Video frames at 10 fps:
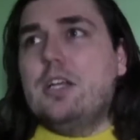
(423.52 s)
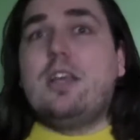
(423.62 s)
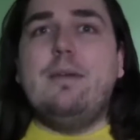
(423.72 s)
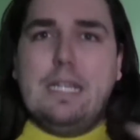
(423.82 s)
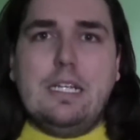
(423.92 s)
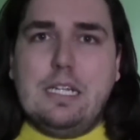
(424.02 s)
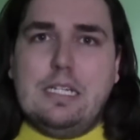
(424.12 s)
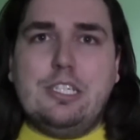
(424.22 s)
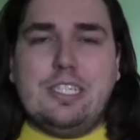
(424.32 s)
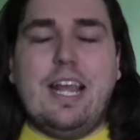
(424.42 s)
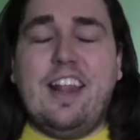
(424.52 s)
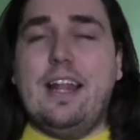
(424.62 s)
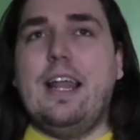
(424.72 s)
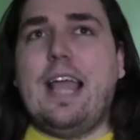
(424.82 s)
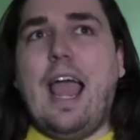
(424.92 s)
So, I mean, it's just like
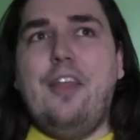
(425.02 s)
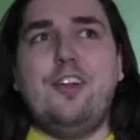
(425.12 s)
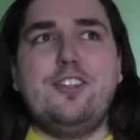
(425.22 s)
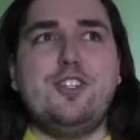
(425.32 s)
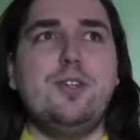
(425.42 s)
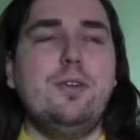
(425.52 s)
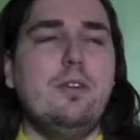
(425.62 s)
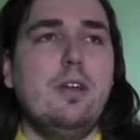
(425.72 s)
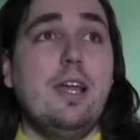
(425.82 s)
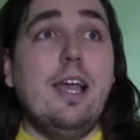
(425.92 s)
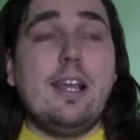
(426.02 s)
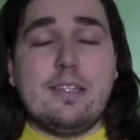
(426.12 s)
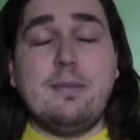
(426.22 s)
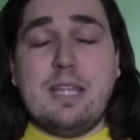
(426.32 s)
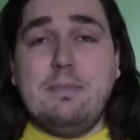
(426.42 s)
that. Like, either to,
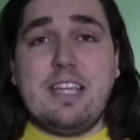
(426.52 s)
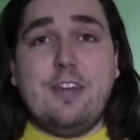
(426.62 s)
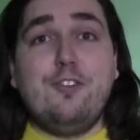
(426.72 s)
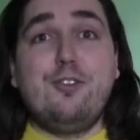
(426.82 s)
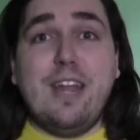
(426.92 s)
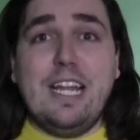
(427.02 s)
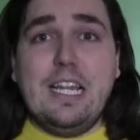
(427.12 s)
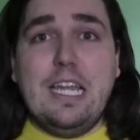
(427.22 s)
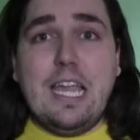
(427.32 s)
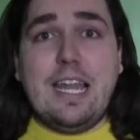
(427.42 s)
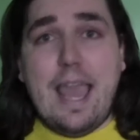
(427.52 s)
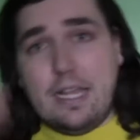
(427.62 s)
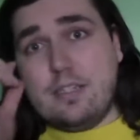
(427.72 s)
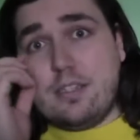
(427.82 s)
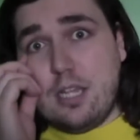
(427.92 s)
because sometimes it can greatly
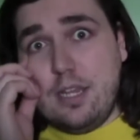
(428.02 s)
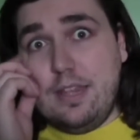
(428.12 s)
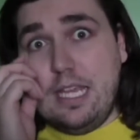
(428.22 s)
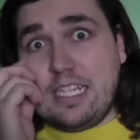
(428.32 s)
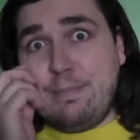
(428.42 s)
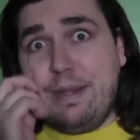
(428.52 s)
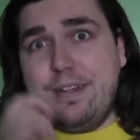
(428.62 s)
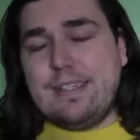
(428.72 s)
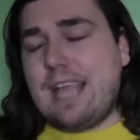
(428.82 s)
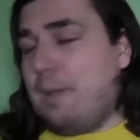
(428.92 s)
enhance the experience.